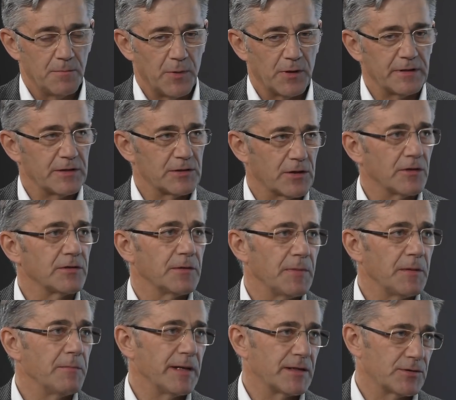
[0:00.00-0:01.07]
but it's going to
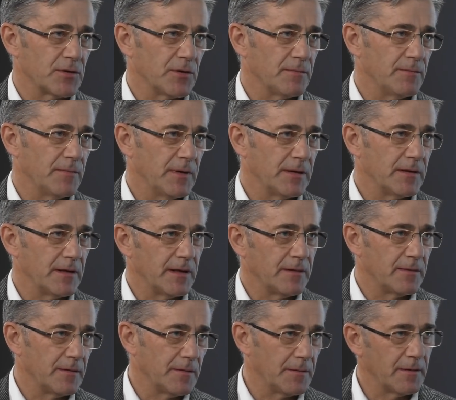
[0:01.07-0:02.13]
be midterm
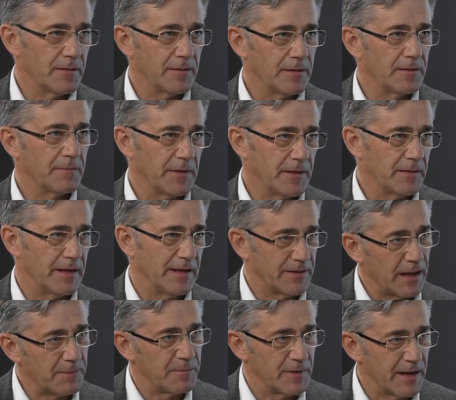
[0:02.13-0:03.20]

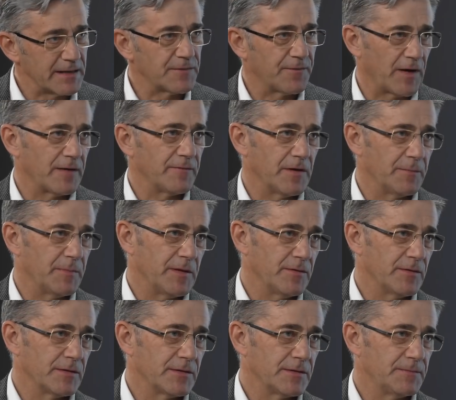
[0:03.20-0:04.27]
in that next five-year
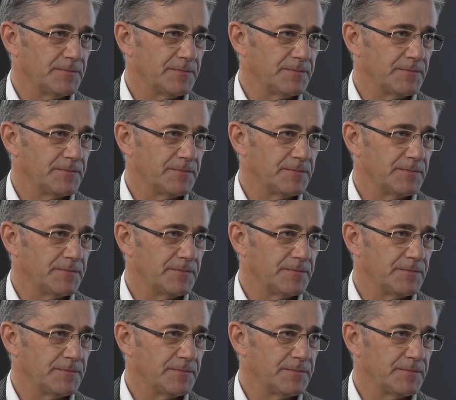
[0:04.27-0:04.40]
period.